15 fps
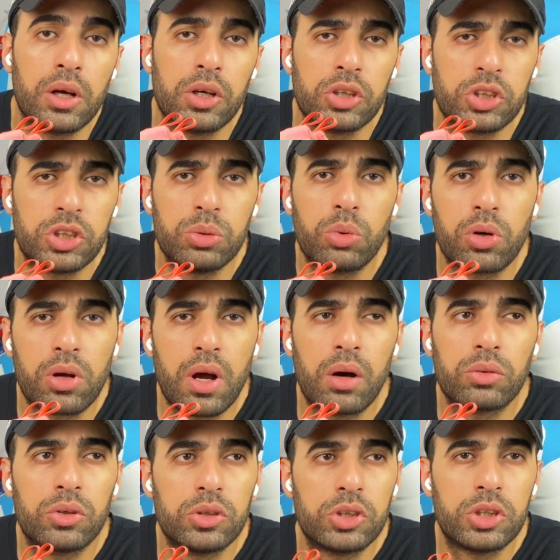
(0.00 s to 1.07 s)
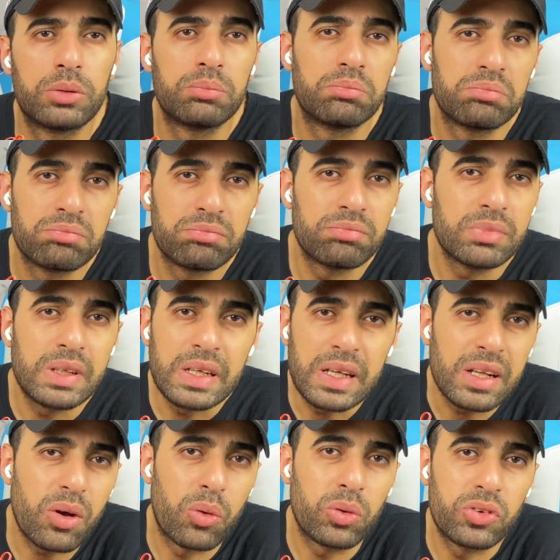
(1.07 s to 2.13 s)
She work out in gym,
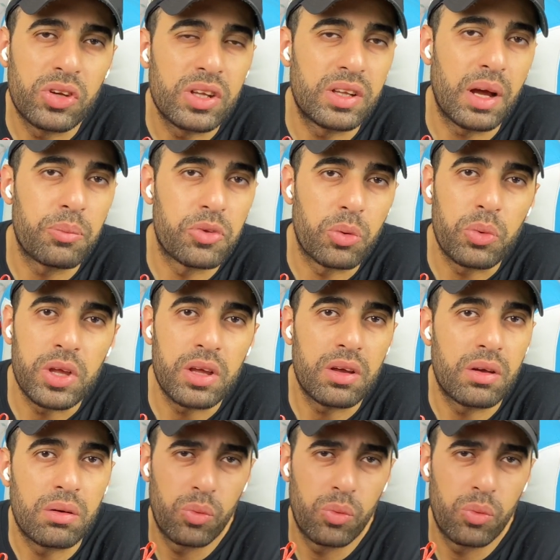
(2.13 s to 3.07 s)
3 times a week,